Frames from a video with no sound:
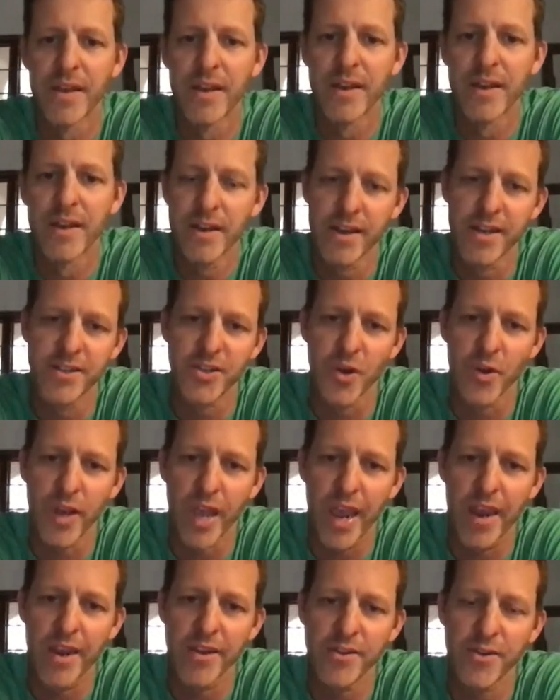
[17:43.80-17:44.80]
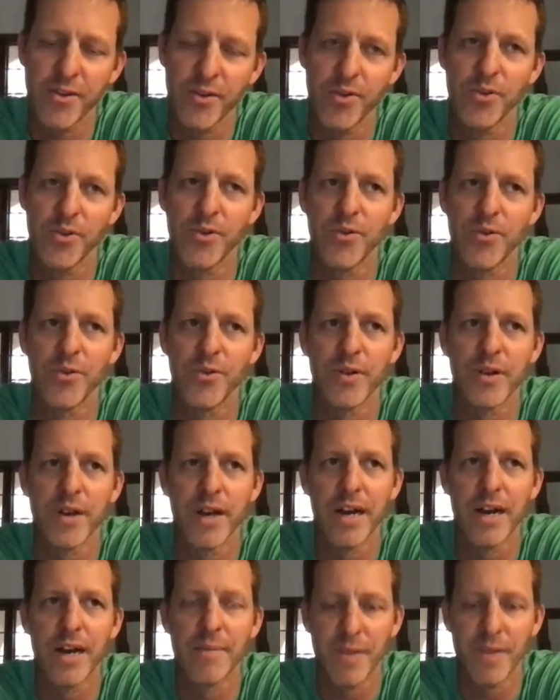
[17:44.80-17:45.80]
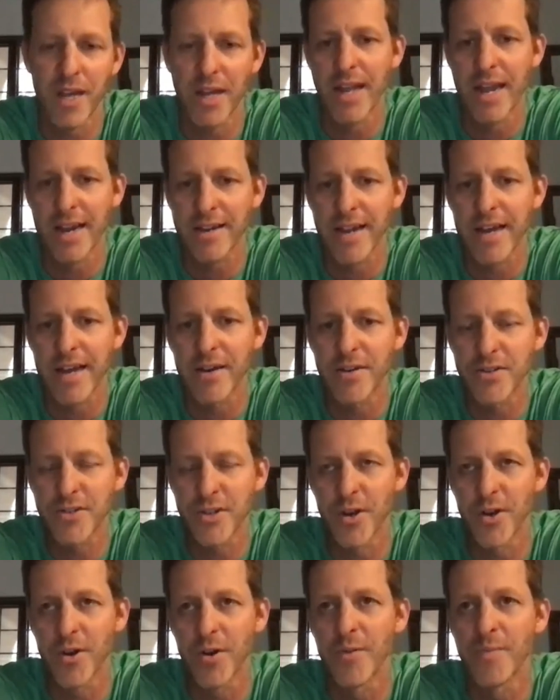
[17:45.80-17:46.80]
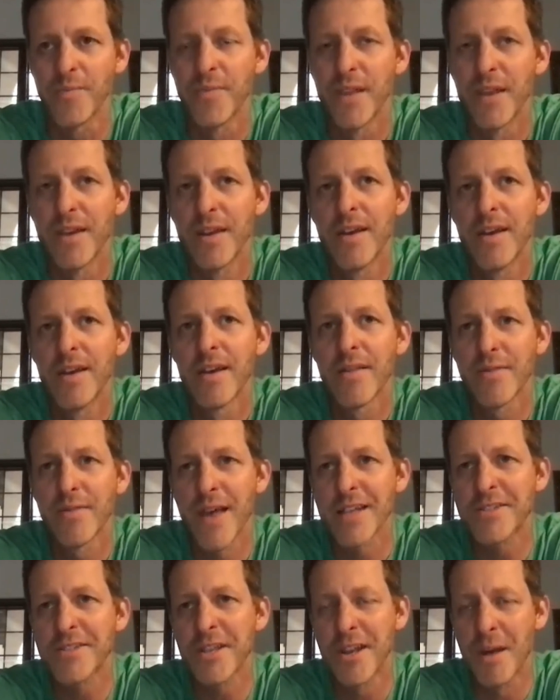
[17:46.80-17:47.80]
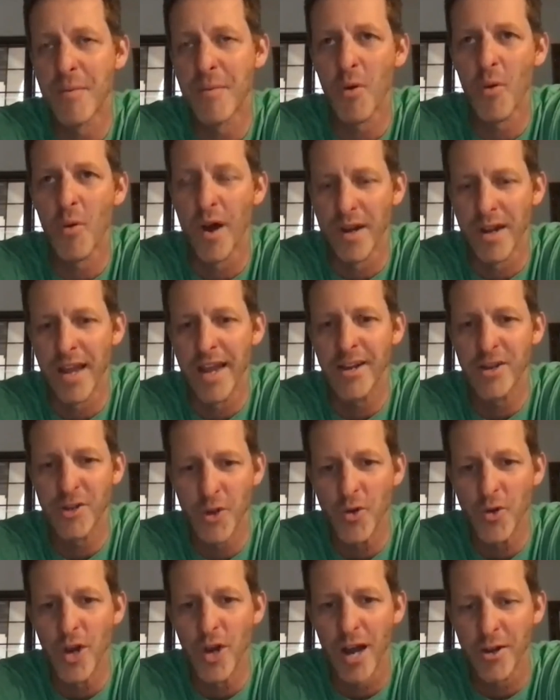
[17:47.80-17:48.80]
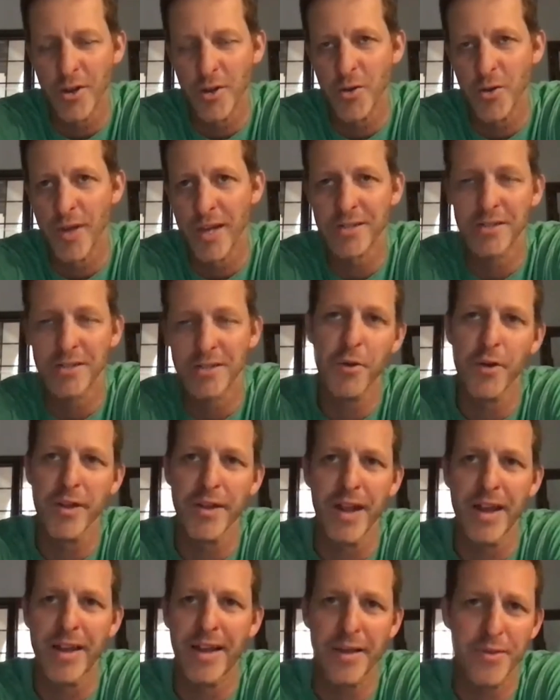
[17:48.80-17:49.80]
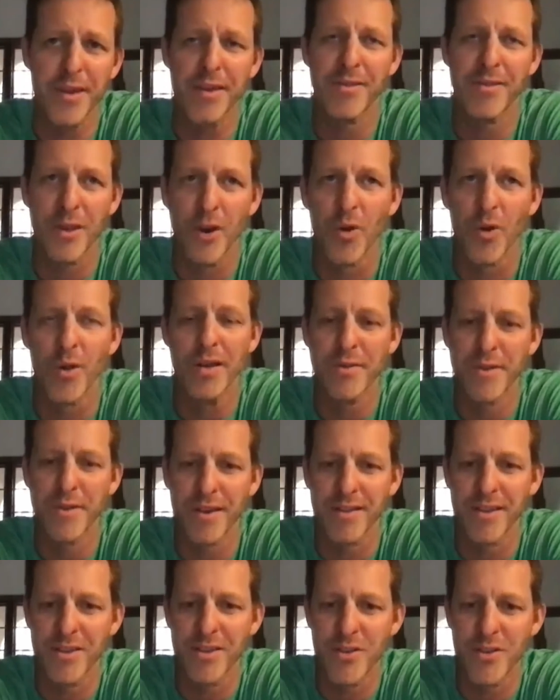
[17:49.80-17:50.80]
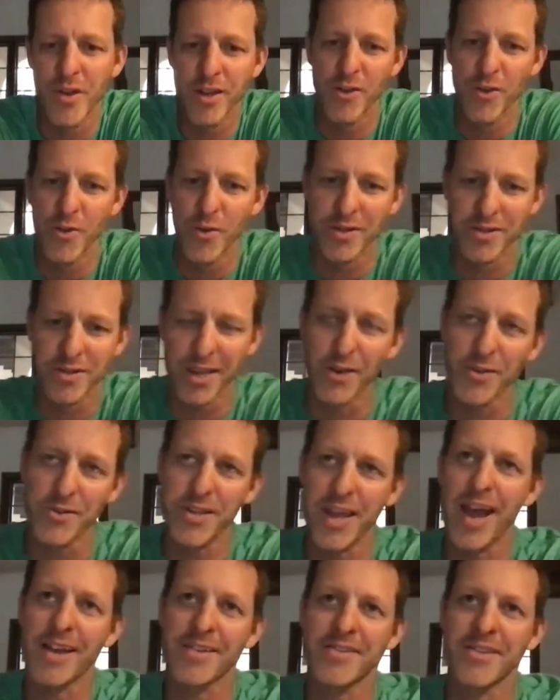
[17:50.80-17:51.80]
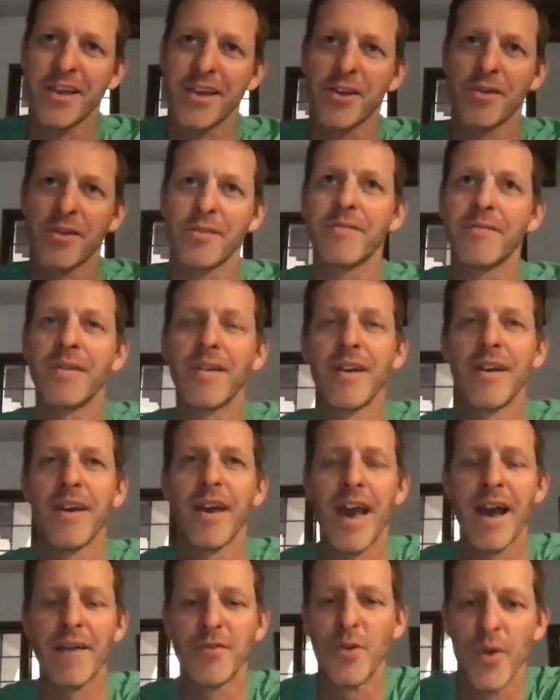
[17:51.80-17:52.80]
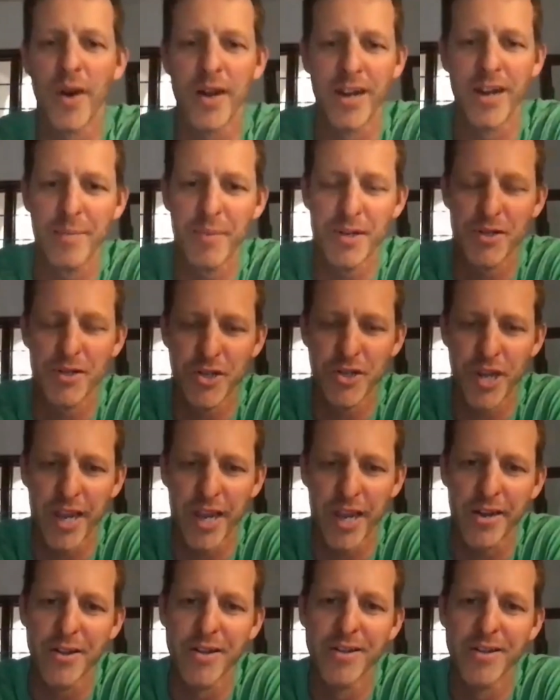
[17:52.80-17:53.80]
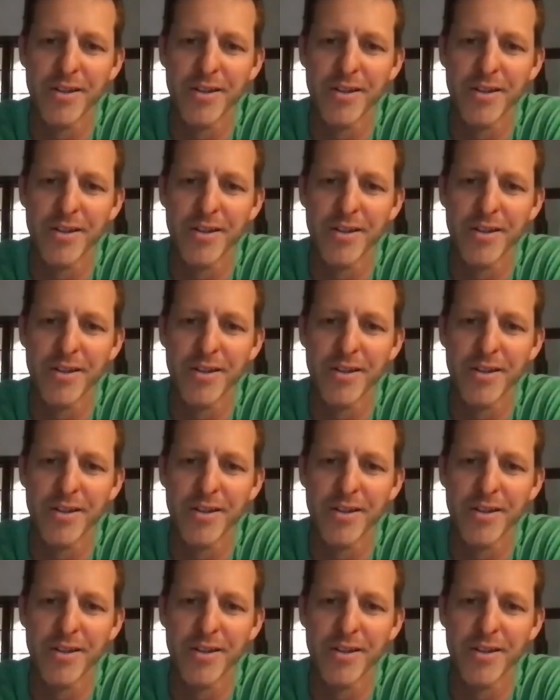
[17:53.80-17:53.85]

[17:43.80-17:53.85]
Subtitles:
It's okay to collect now. So that's the number one, do not do. That's literally I think the only thing that you can do in sales tax that could have you end up in jail.